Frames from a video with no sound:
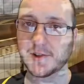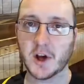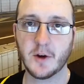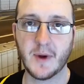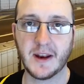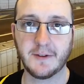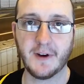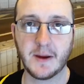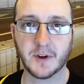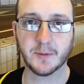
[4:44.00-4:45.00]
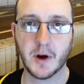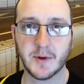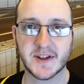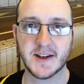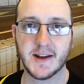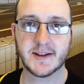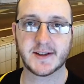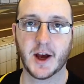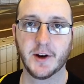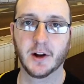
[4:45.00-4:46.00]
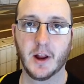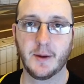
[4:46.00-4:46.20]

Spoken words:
So many famous moments in this tunnel.